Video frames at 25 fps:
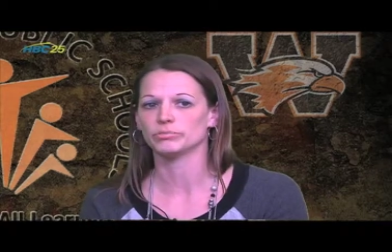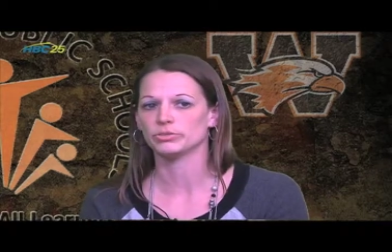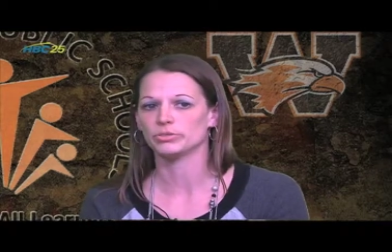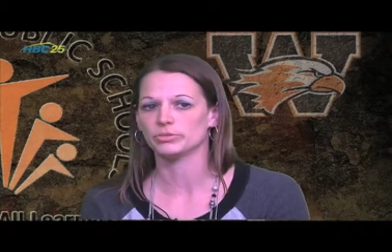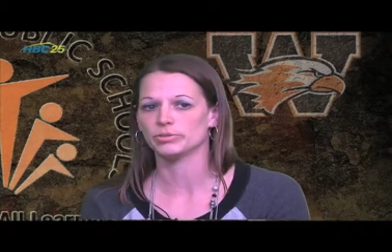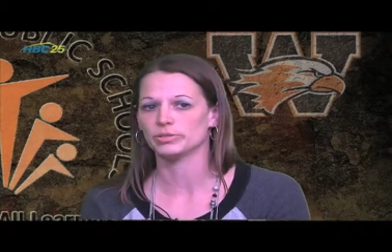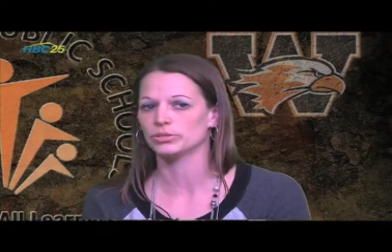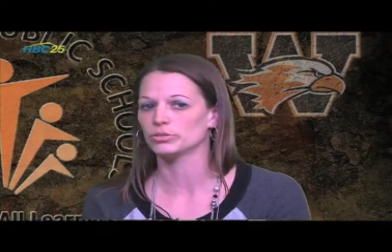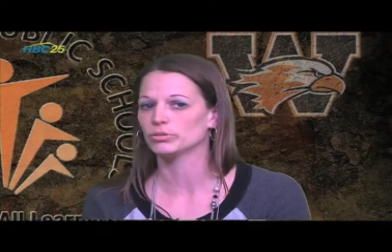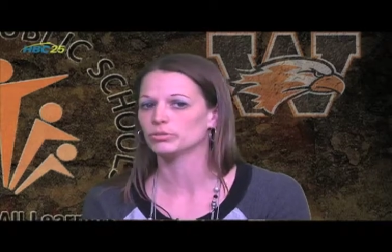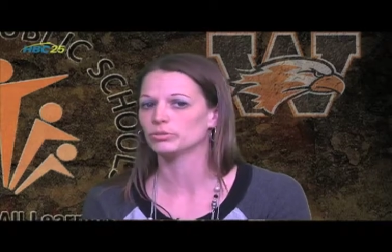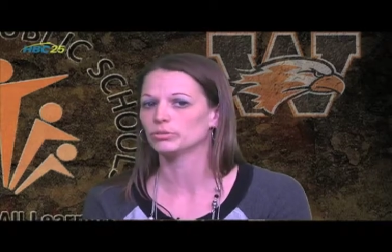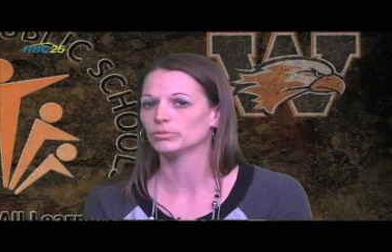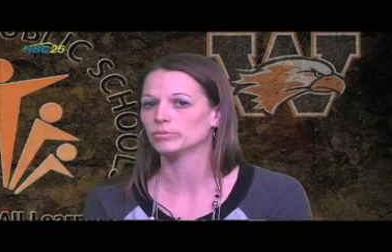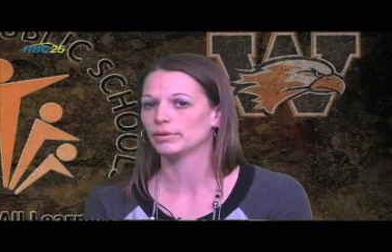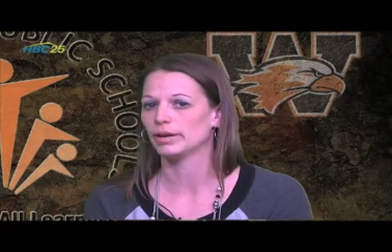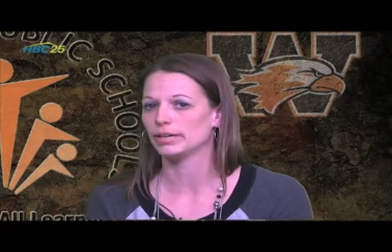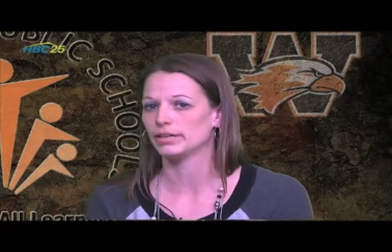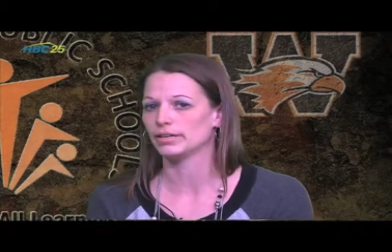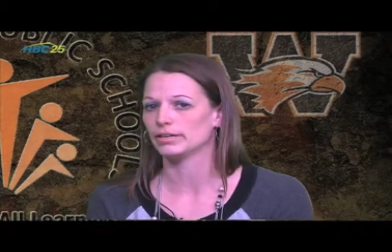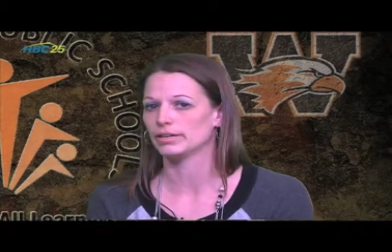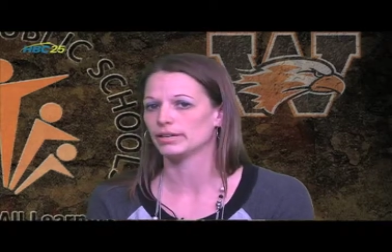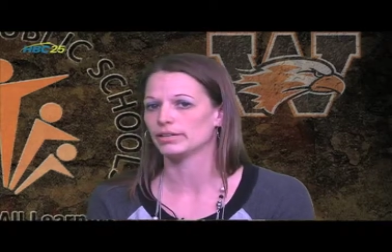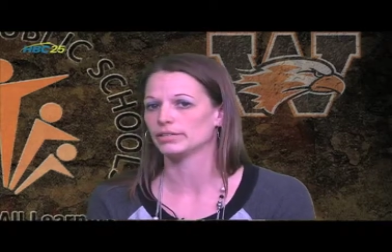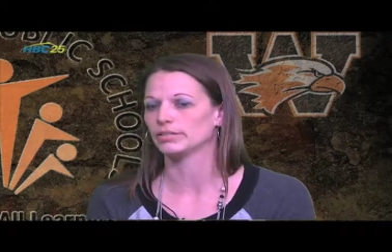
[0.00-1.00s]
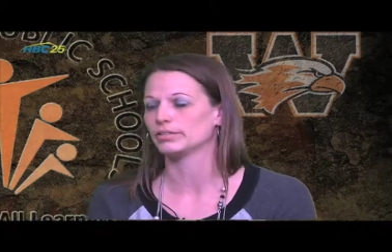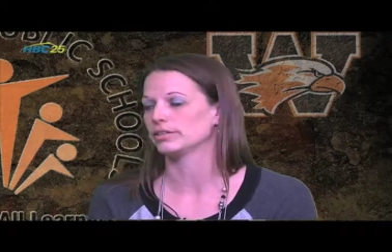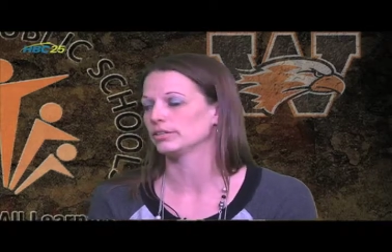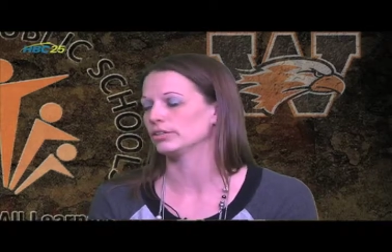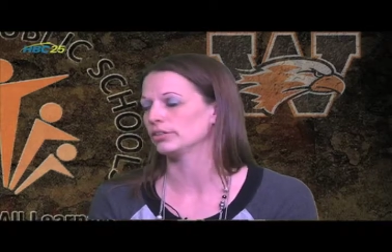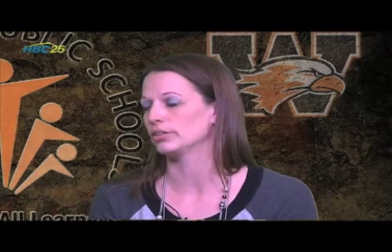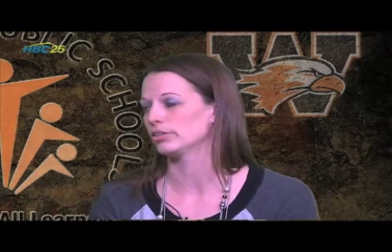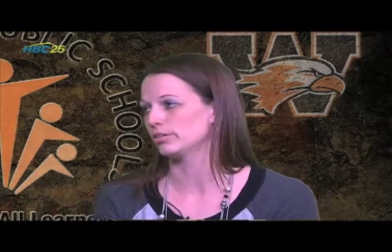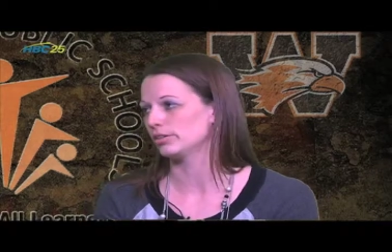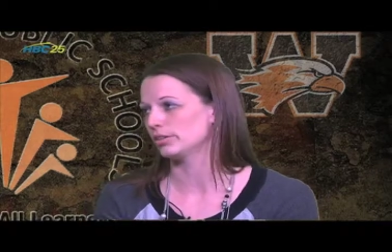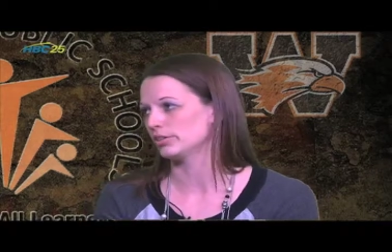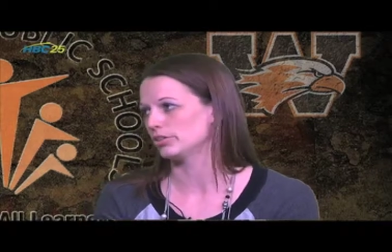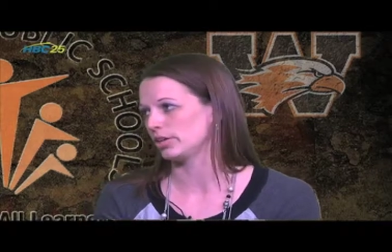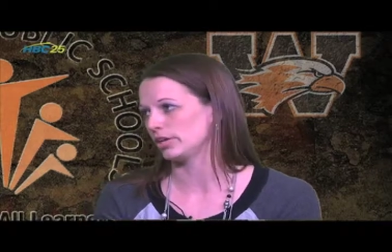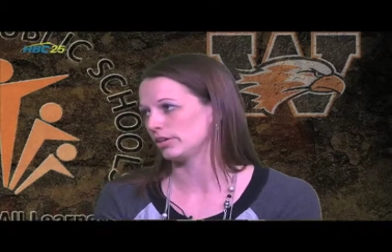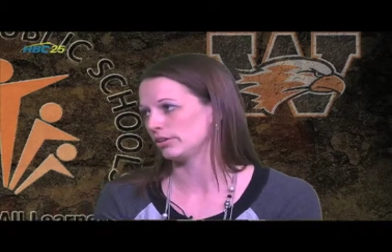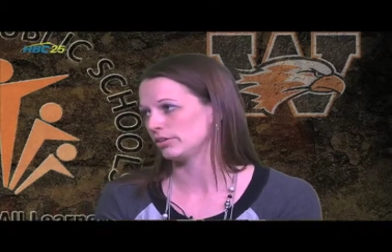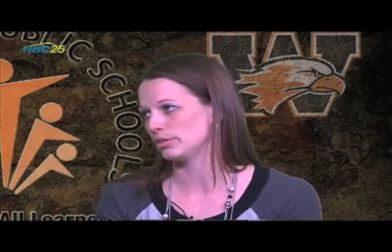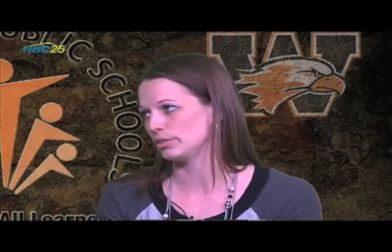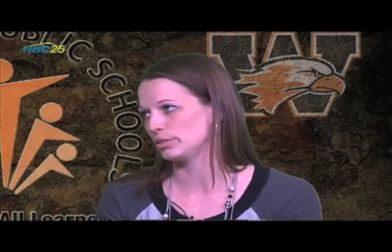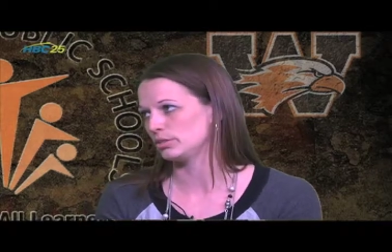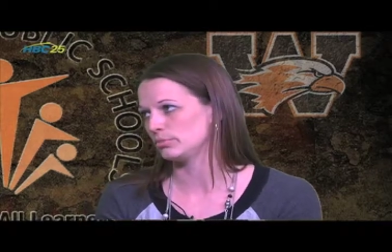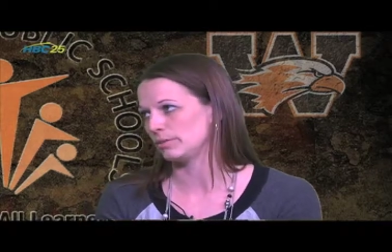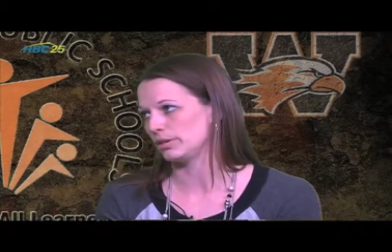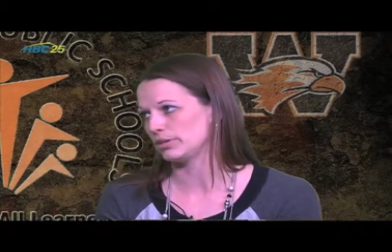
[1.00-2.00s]
between school readiness and early
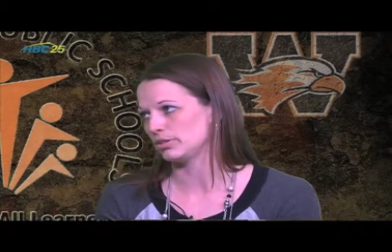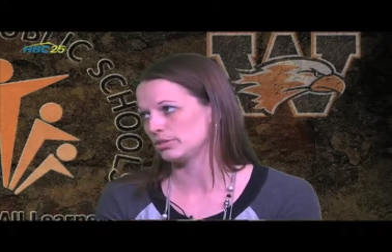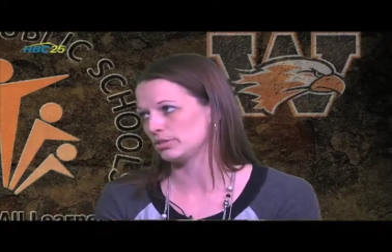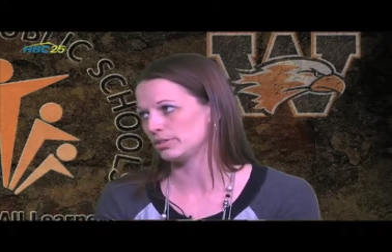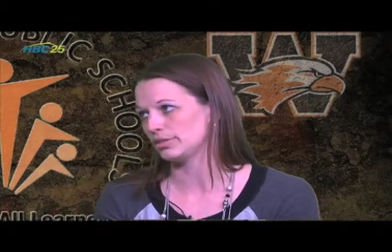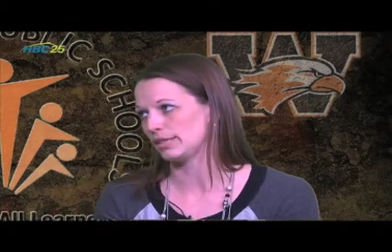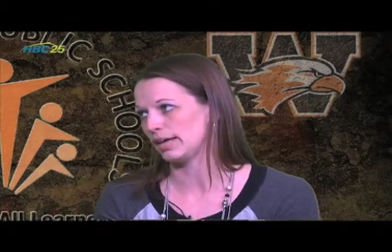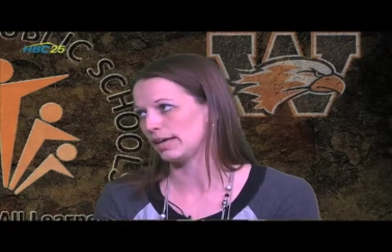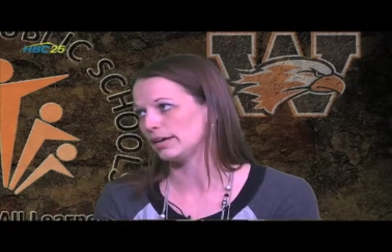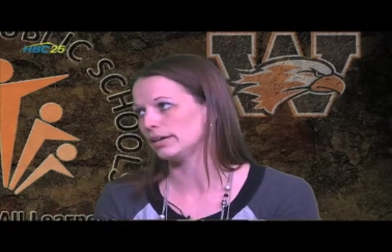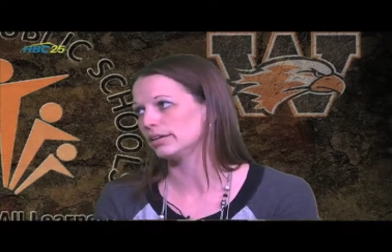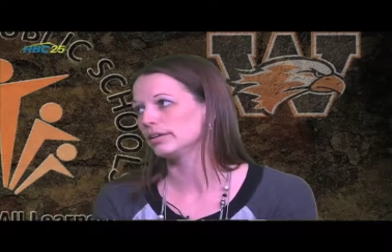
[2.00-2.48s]
childhood special ed.